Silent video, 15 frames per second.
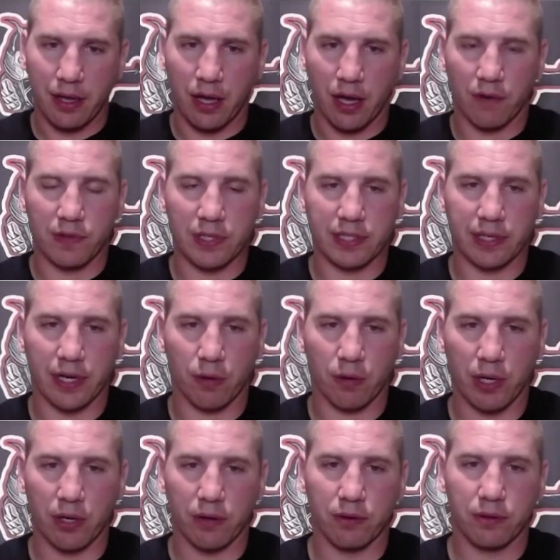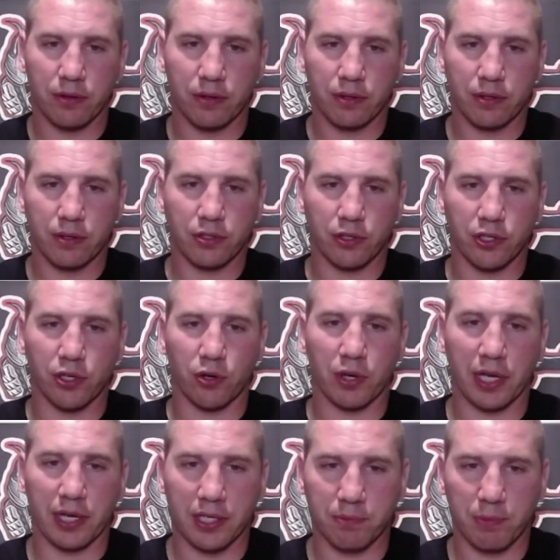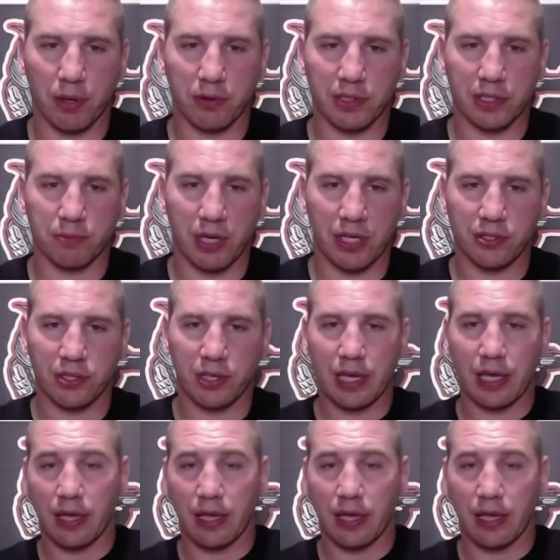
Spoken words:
of the stairwell so you don't get exposed as much